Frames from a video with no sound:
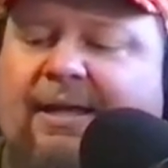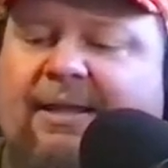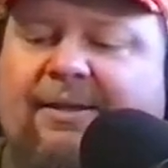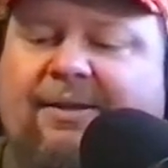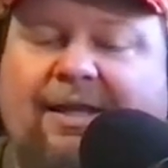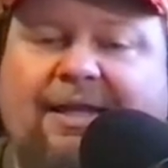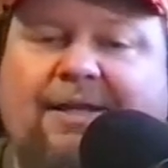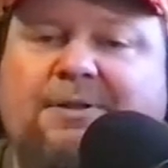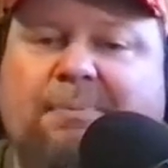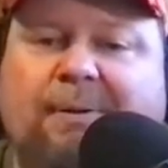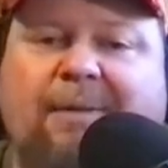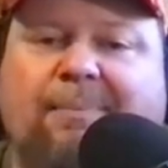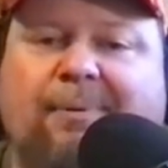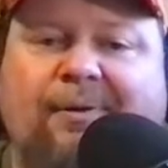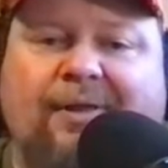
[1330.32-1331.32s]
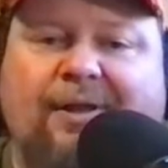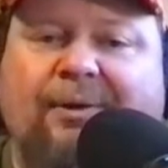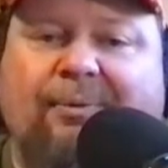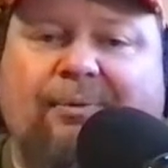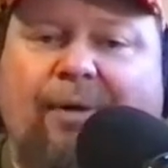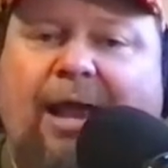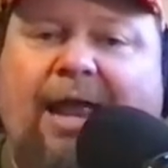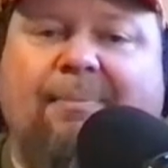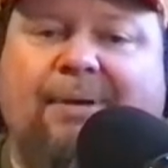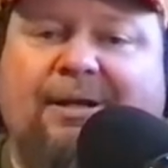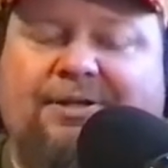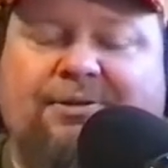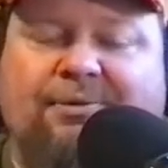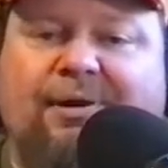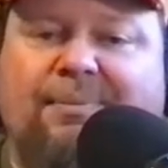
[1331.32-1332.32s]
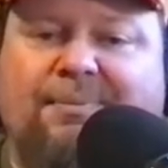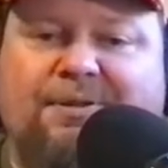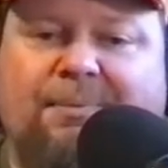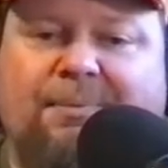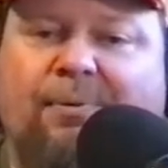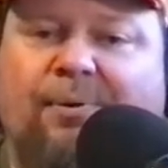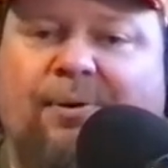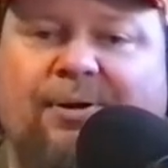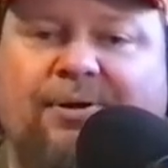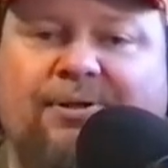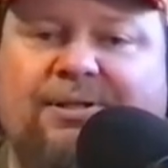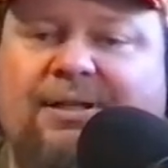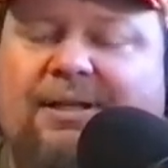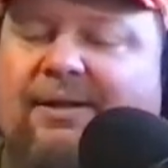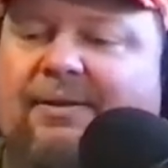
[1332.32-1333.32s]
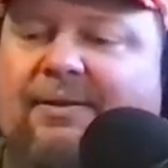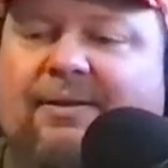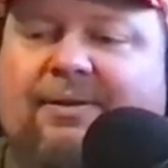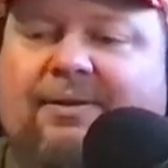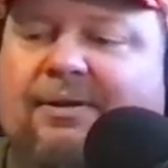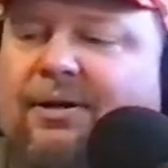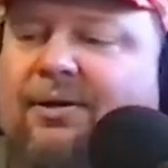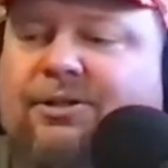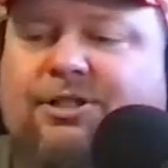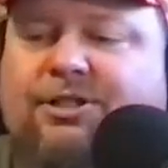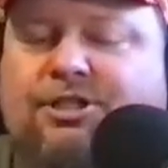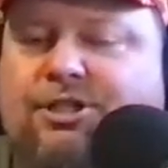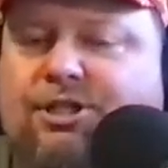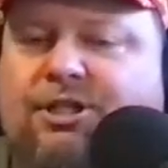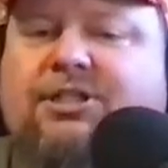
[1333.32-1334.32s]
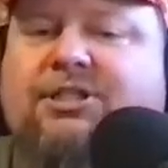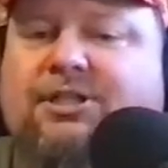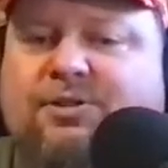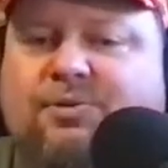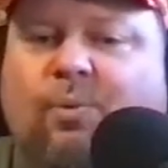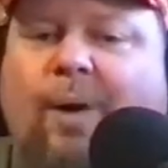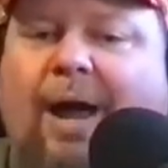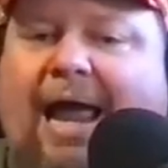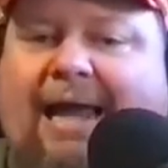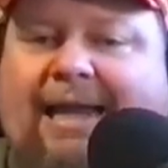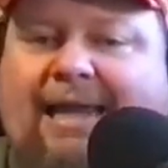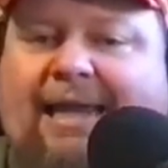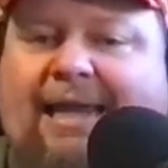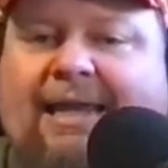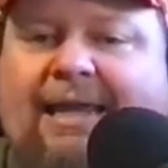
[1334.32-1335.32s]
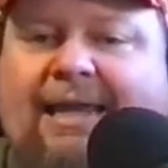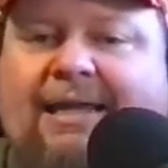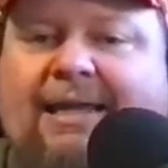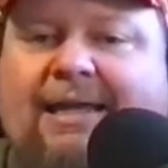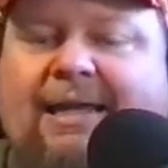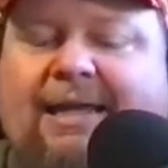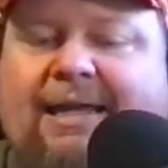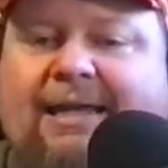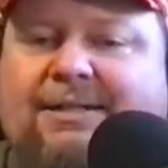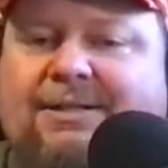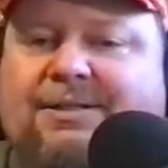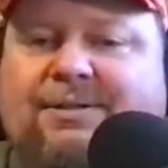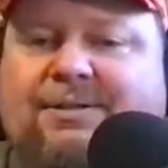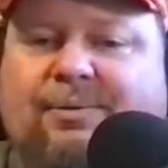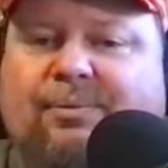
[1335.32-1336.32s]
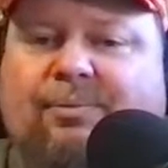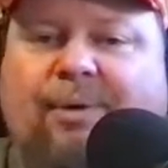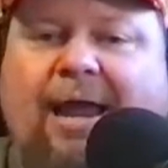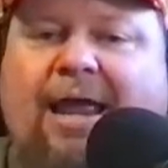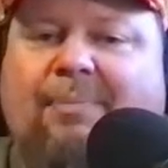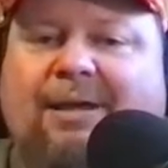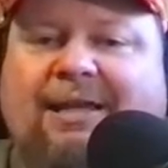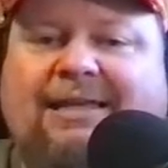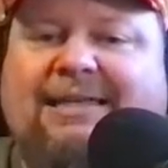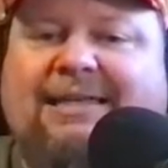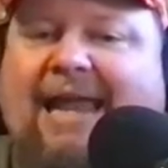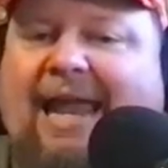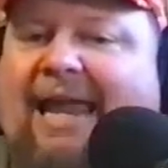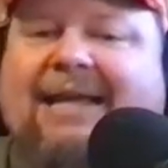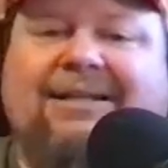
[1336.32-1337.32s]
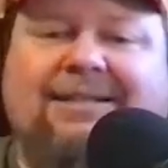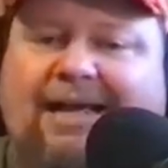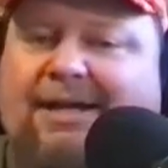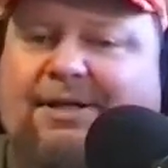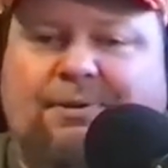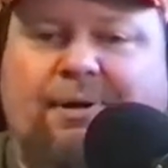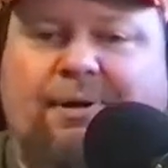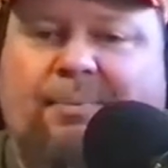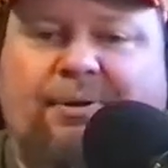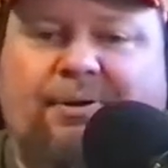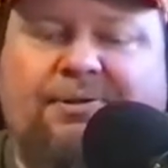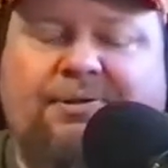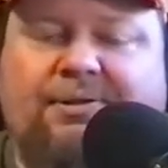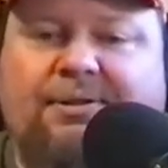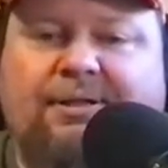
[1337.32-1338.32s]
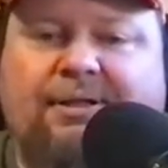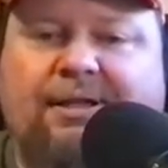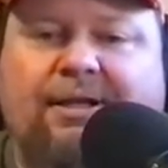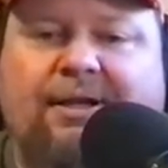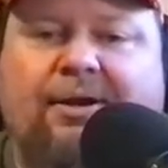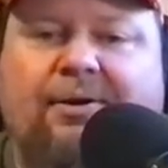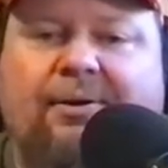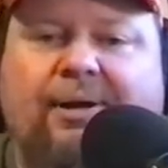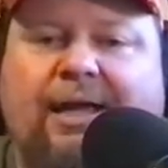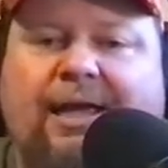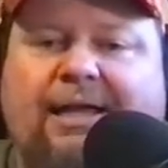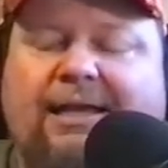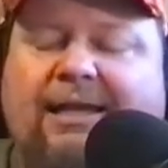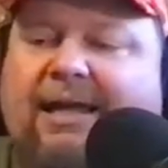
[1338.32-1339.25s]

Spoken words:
These people that are rabid Trump supporters, they're just as wacky as the rabid anti-Trumpers, and